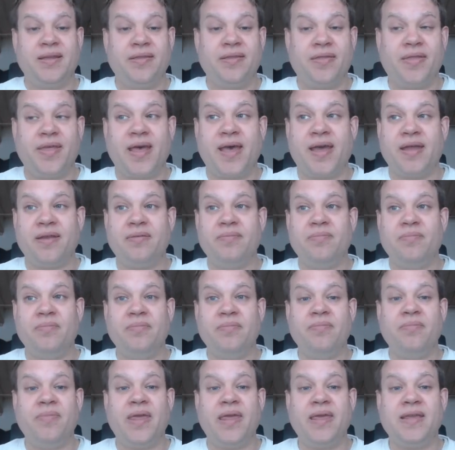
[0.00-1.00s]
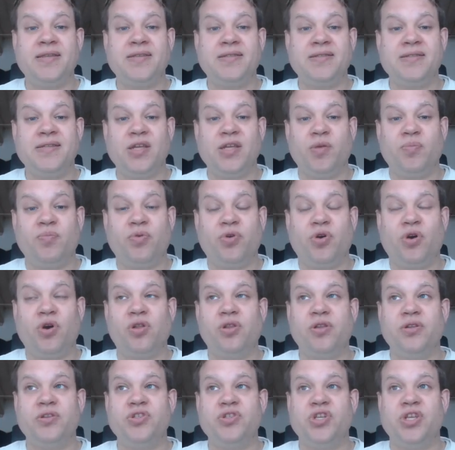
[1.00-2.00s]
that makes the
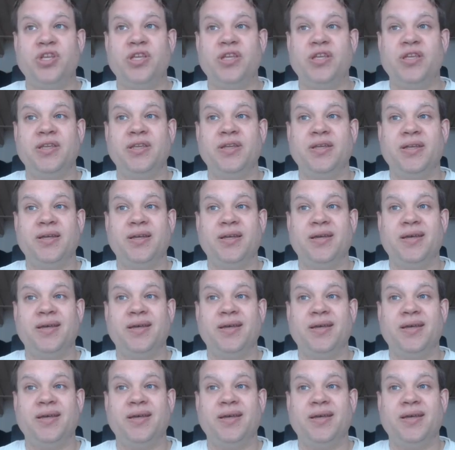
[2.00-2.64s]
apology